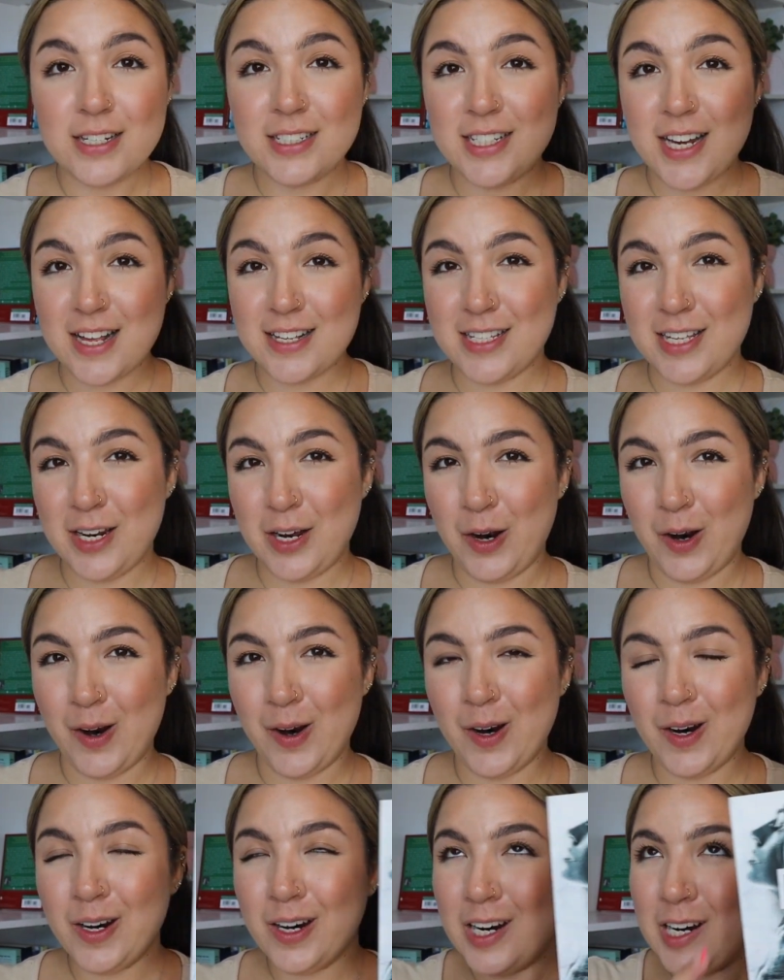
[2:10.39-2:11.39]
Does It
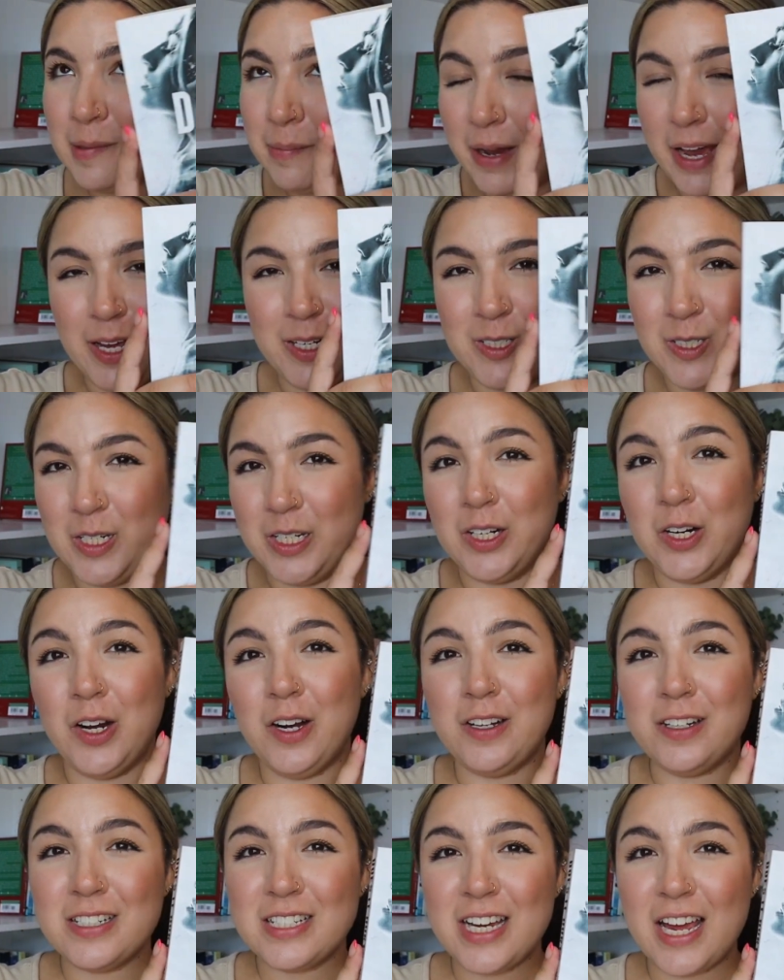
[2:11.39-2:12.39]
Her by H.D.
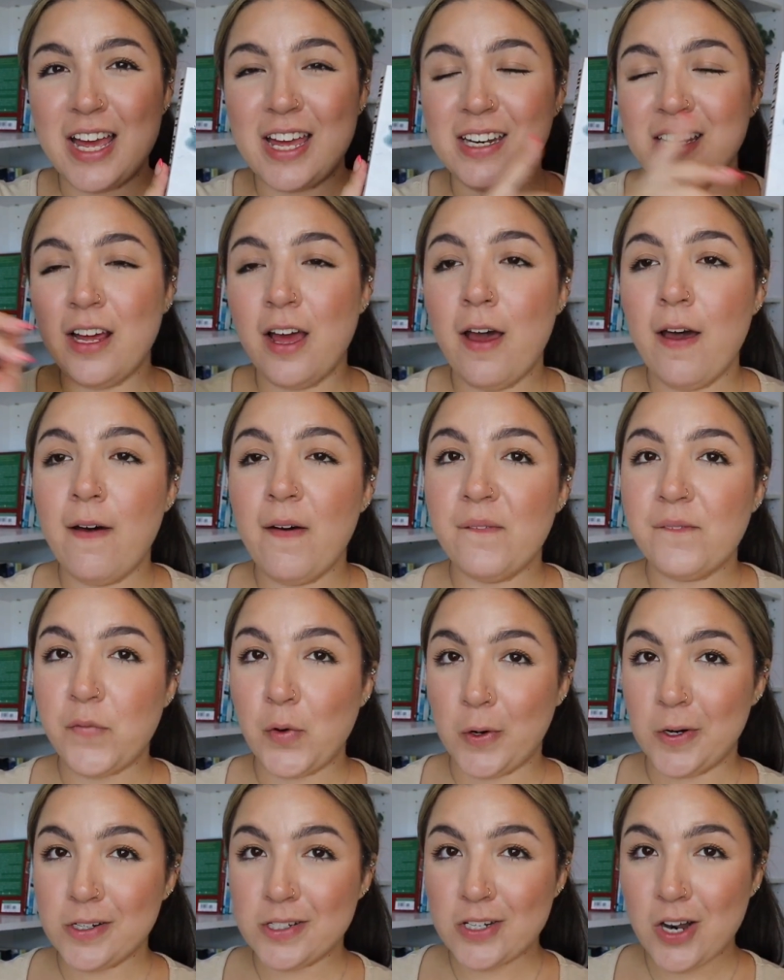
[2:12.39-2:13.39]
Carlton.
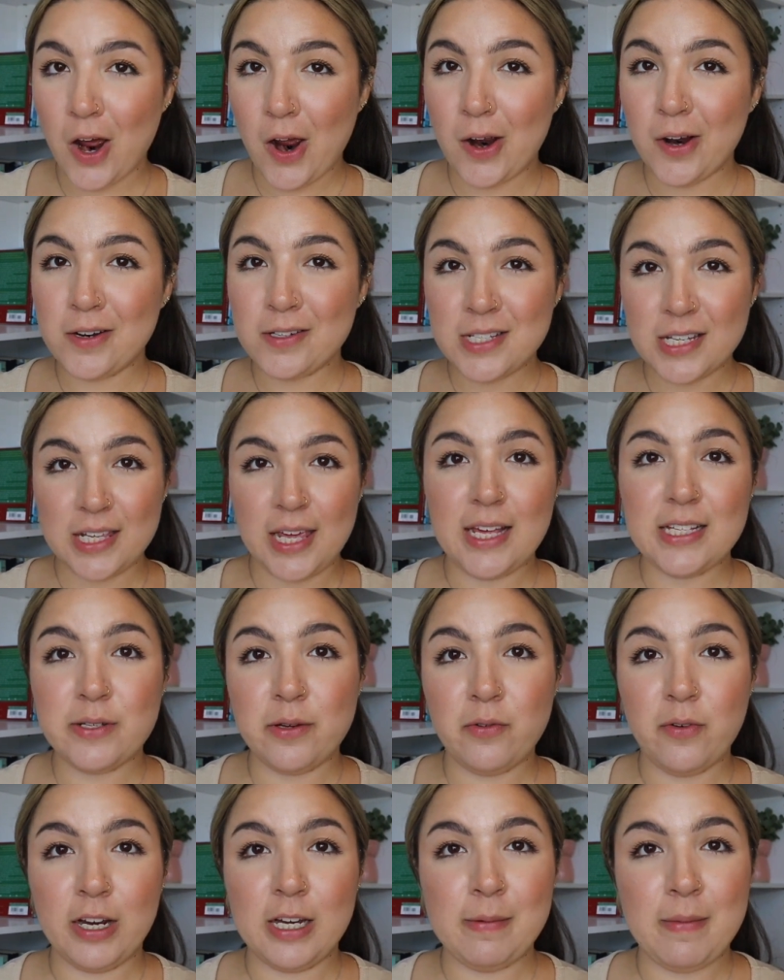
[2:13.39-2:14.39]
4 stars. Yes, I
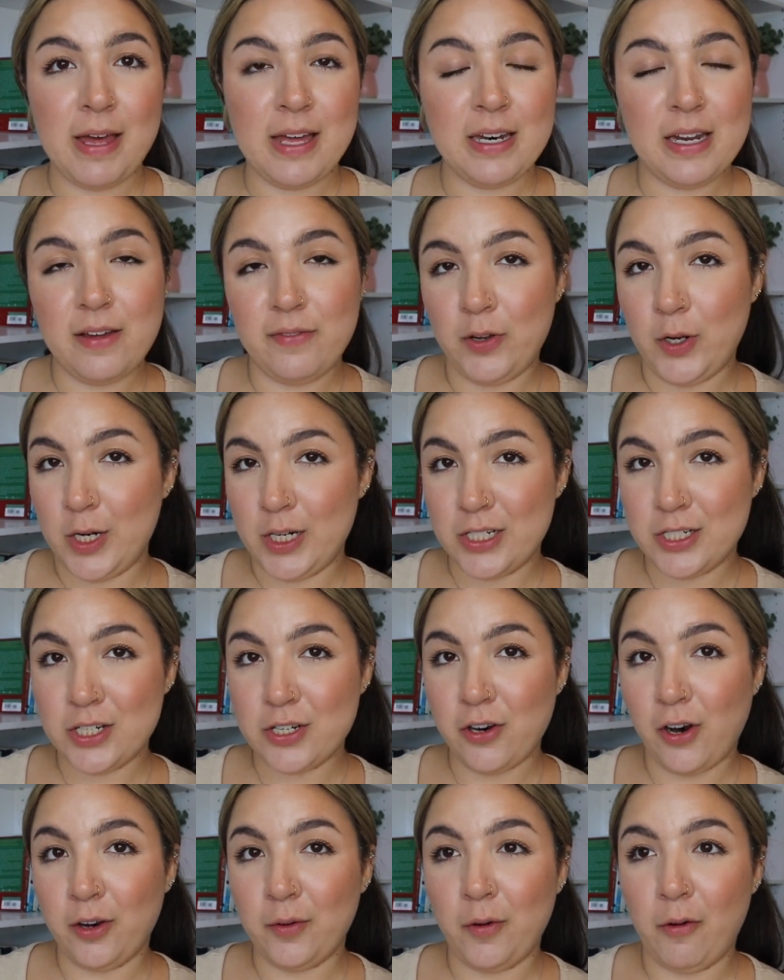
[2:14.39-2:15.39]
would recommend if you're
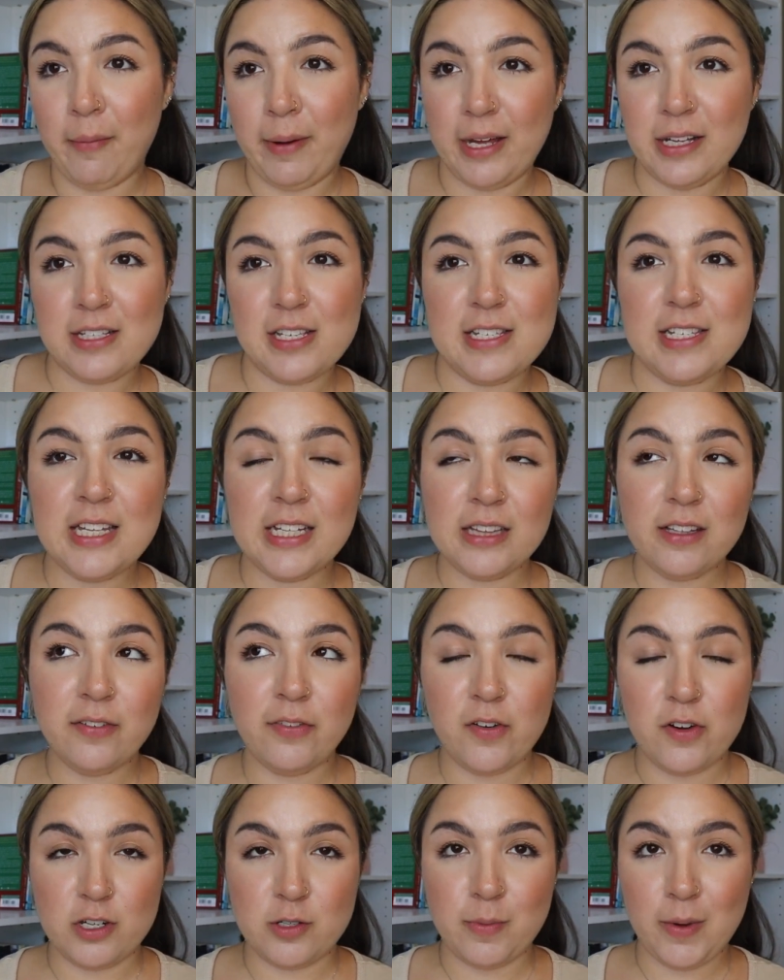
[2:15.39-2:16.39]
into dark romance. This is like the
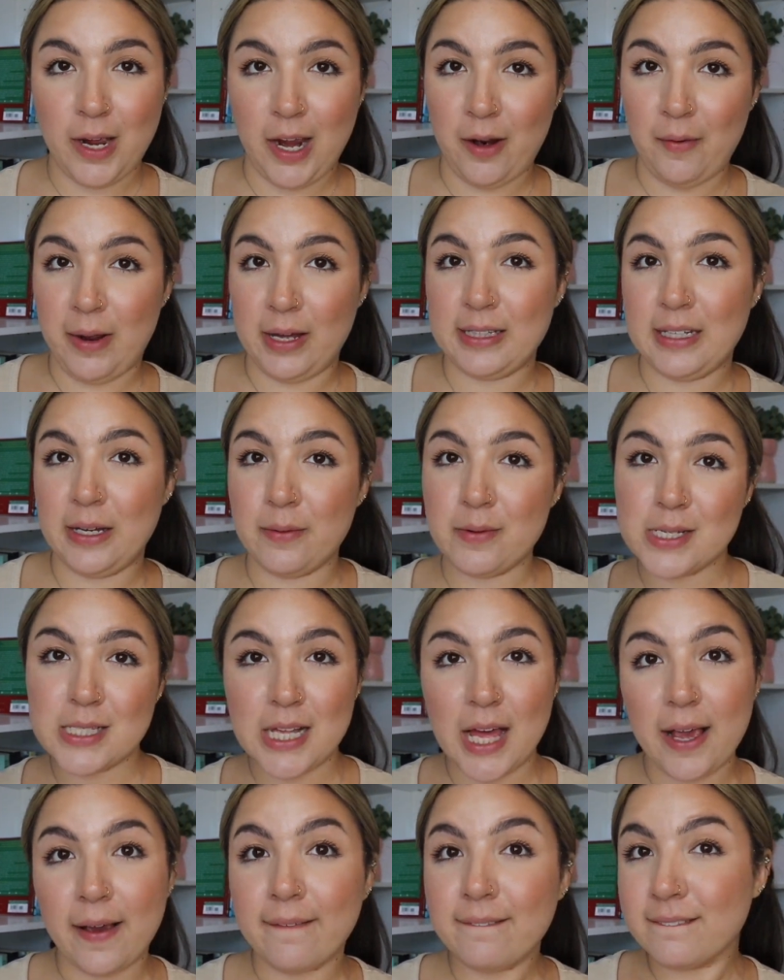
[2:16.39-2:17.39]
first book I read that was
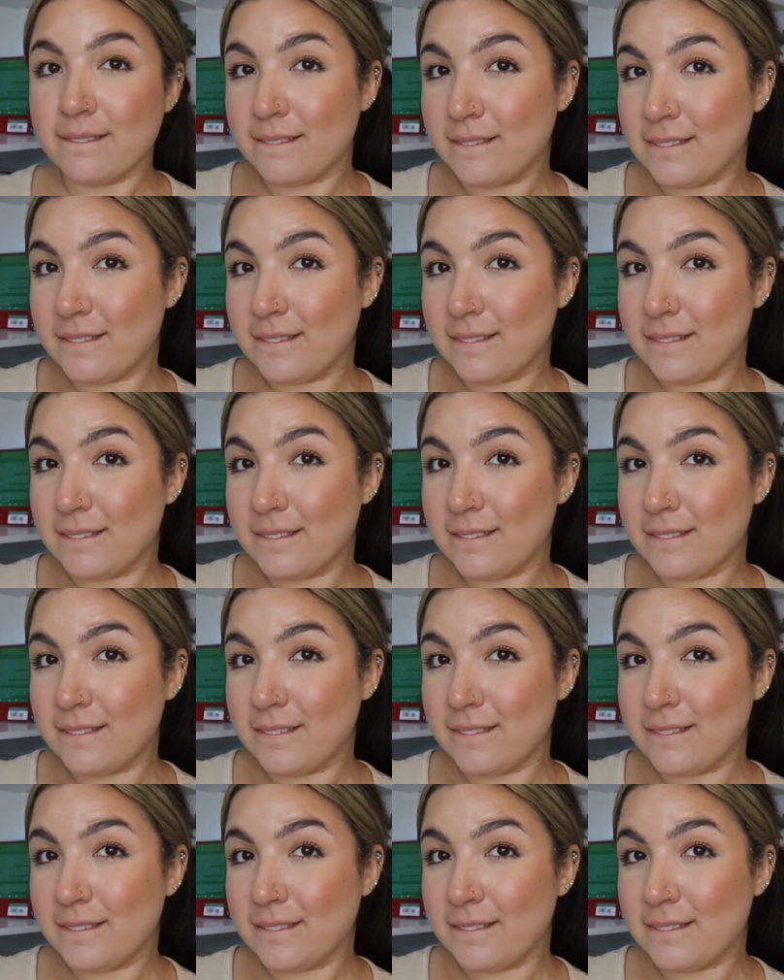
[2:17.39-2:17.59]
like